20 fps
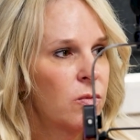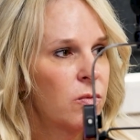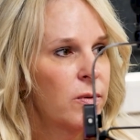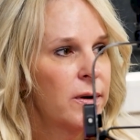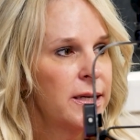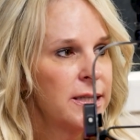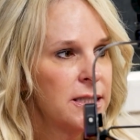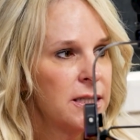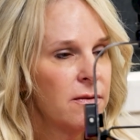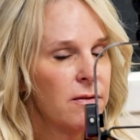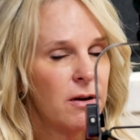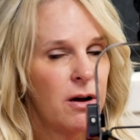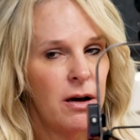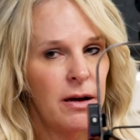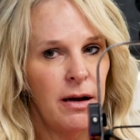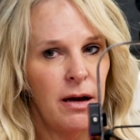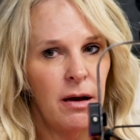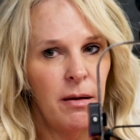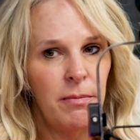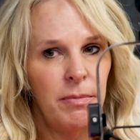Rents have
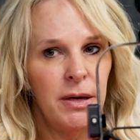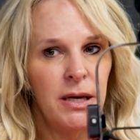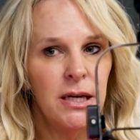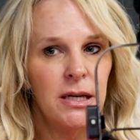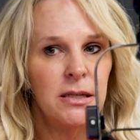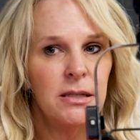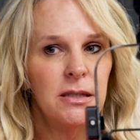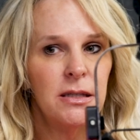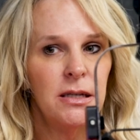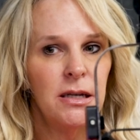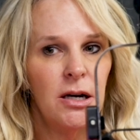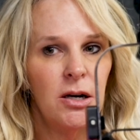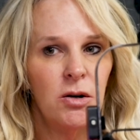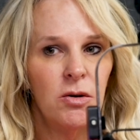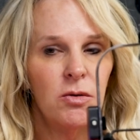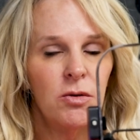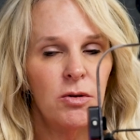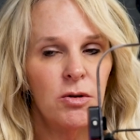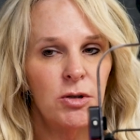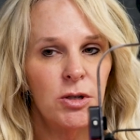gone up because the
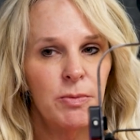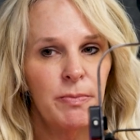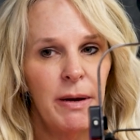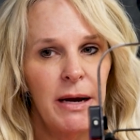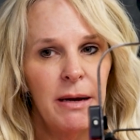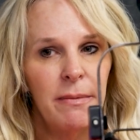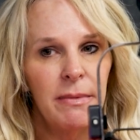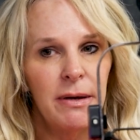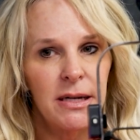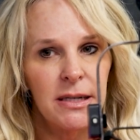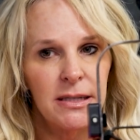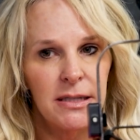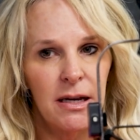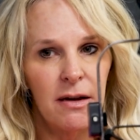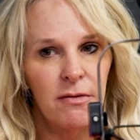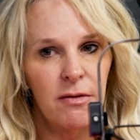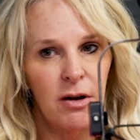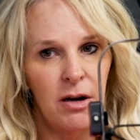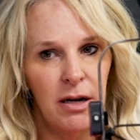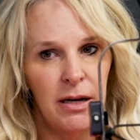owner's payments
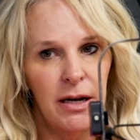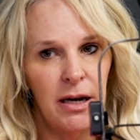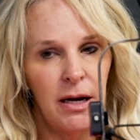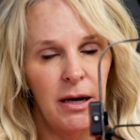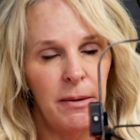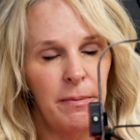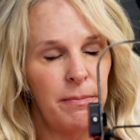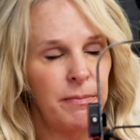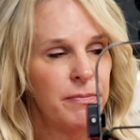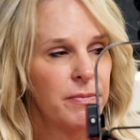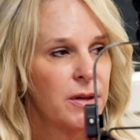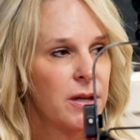have gone up